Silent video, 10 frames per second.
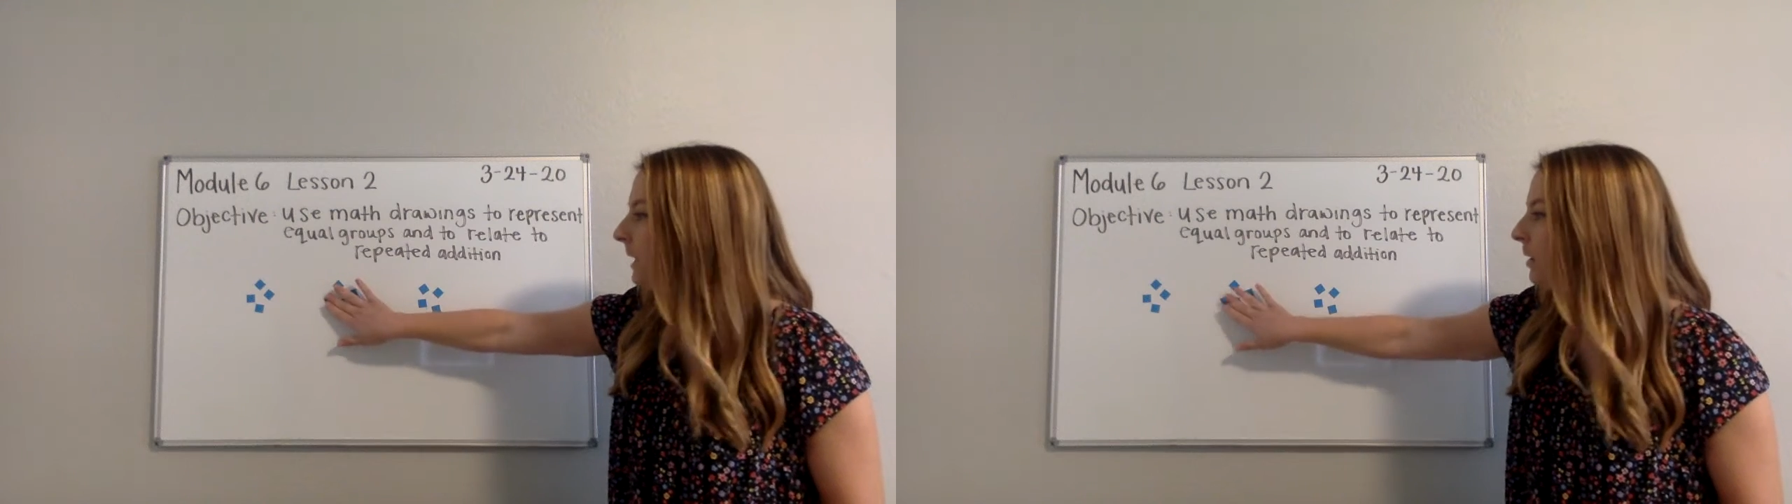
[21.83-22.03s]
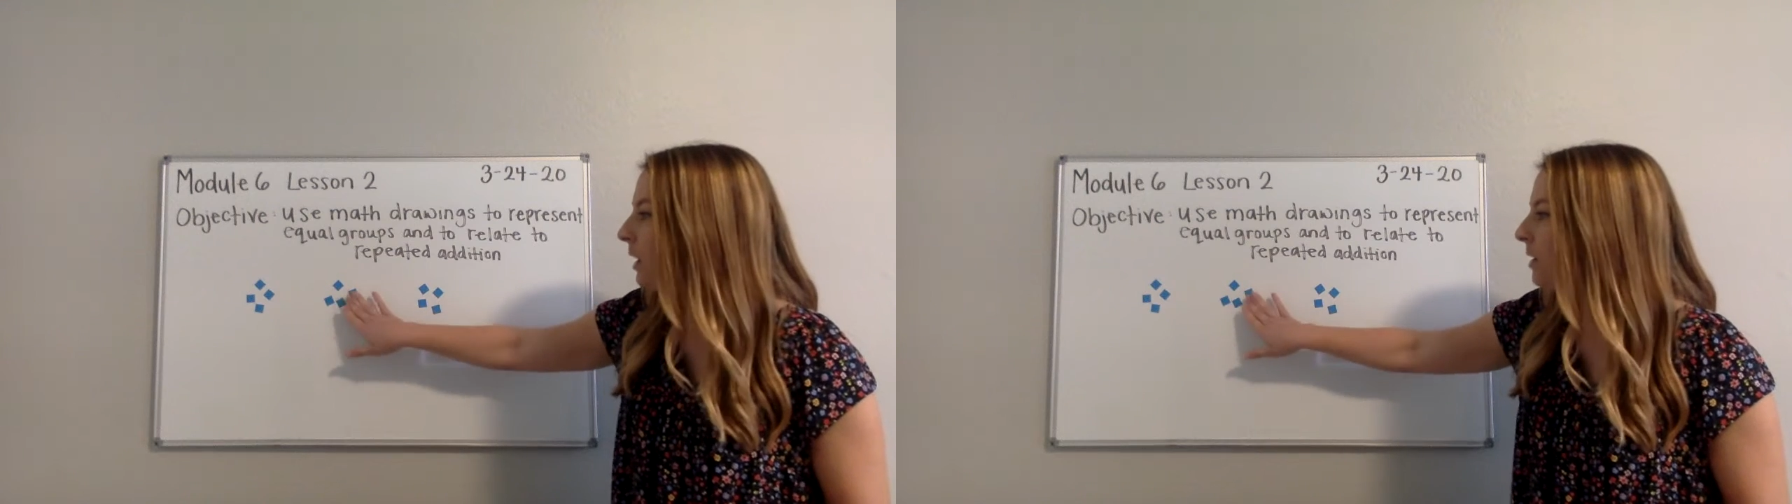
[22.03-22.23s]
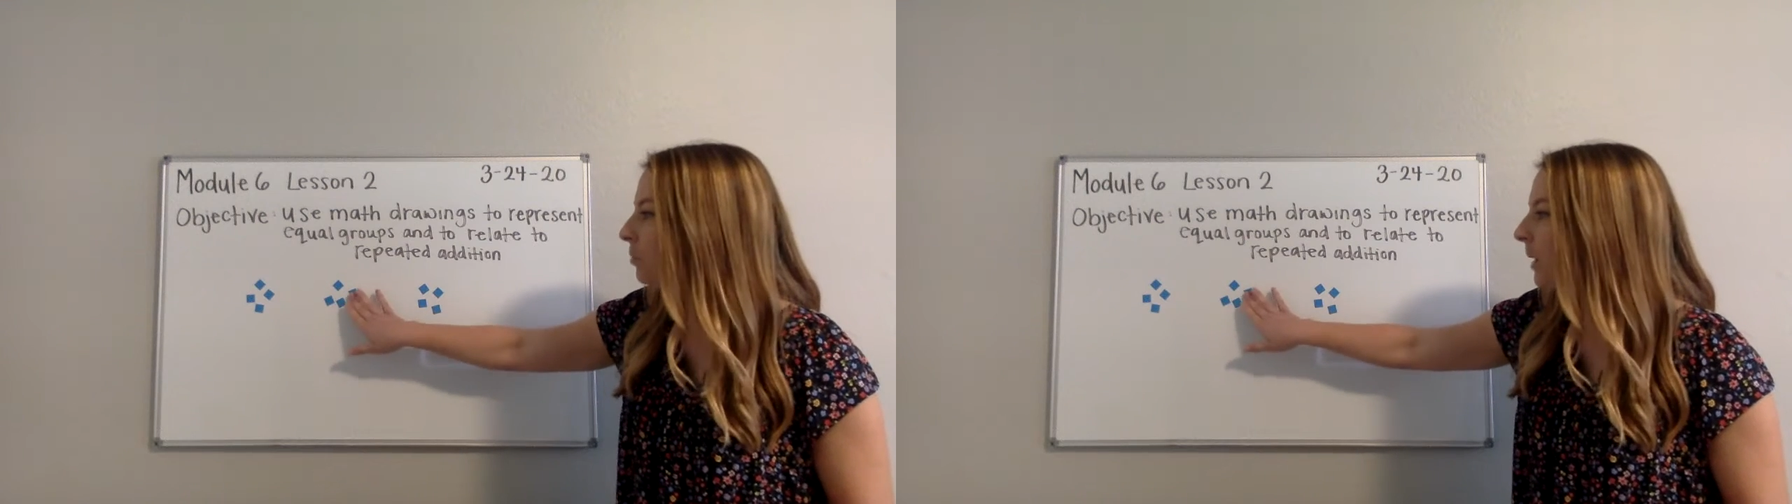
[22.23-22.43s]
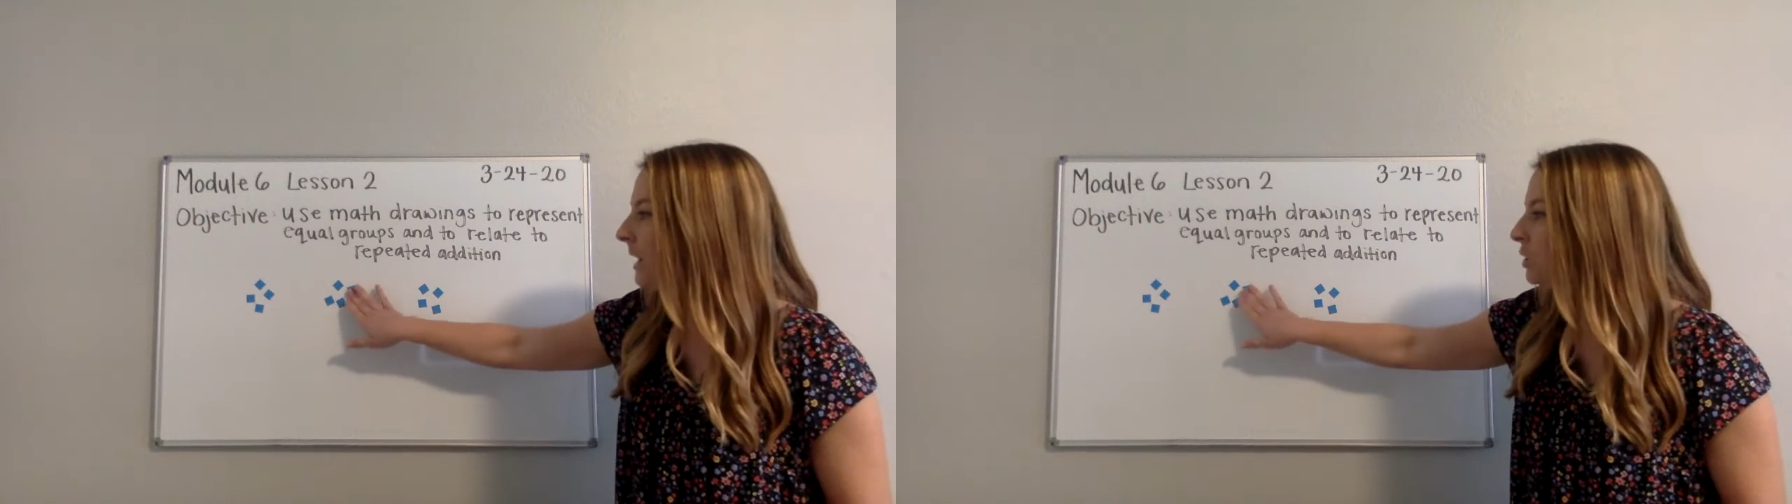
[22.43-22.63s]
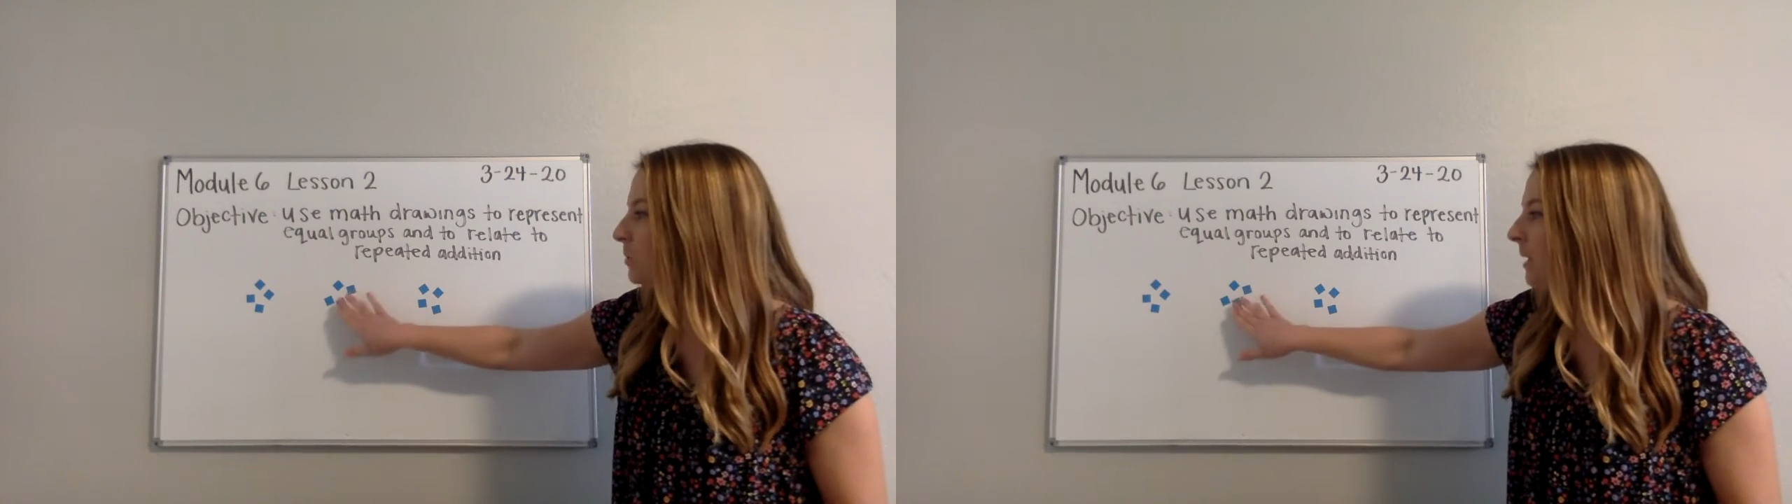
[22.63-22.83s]
here an
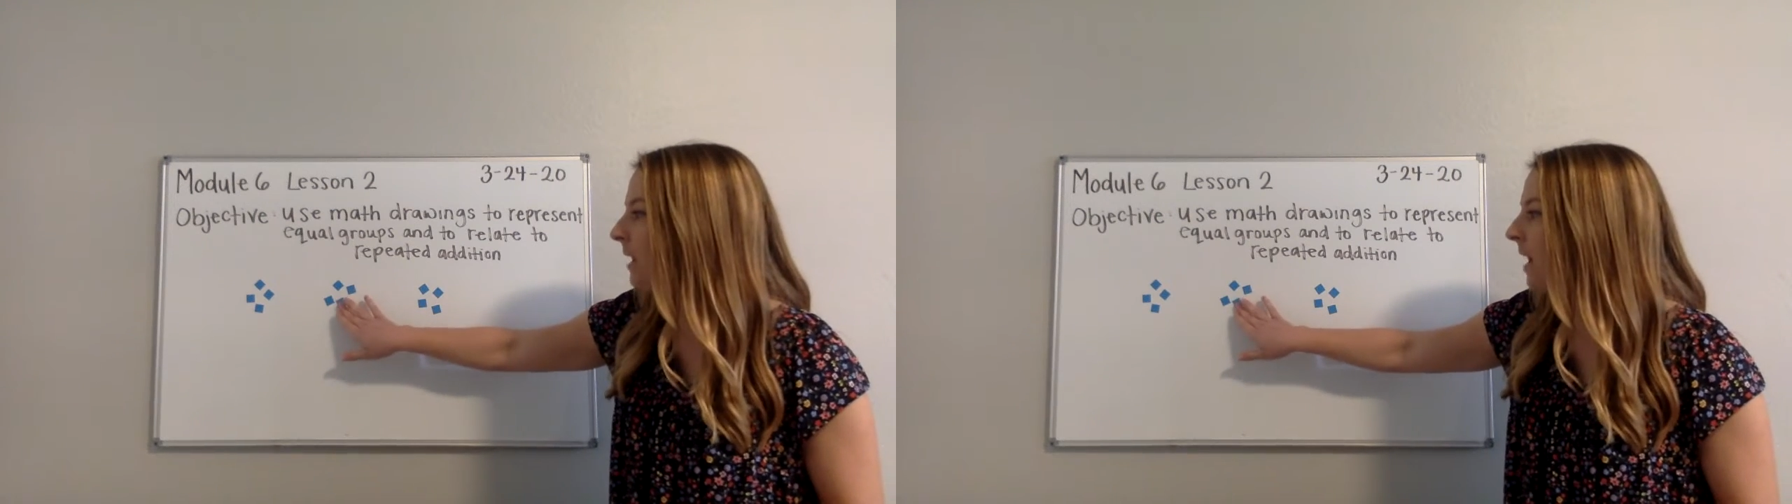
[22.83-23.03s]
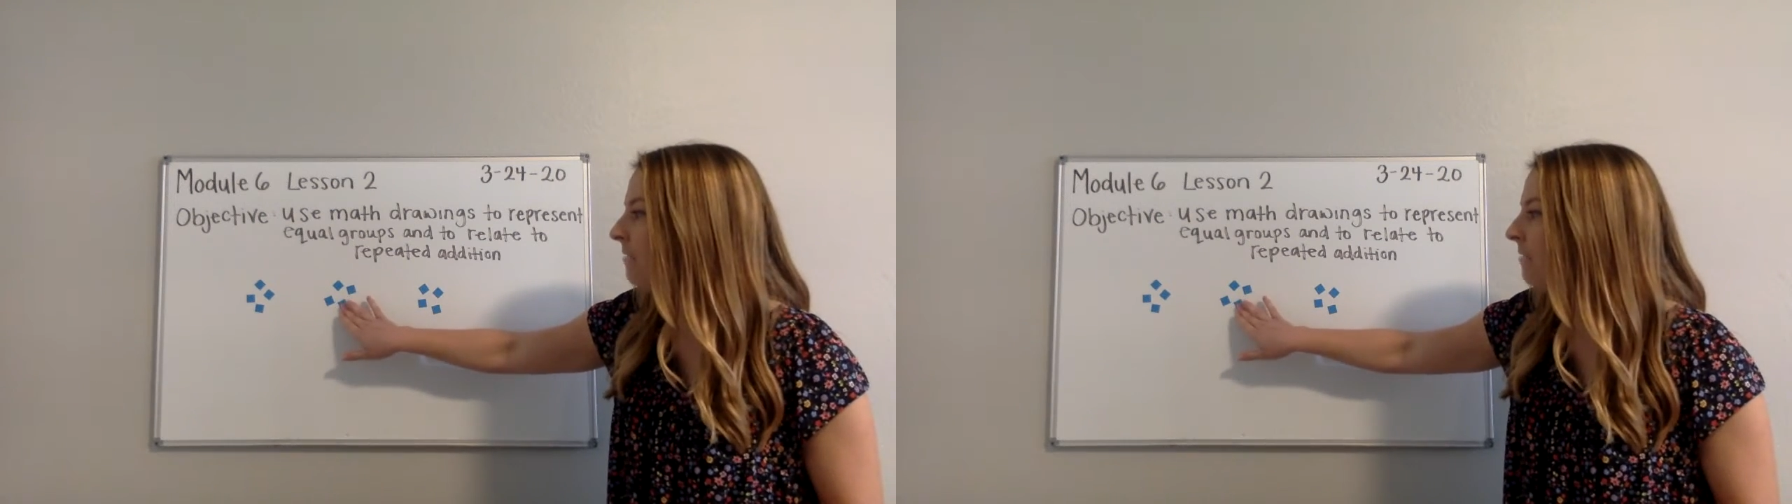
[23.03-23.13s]
arrangement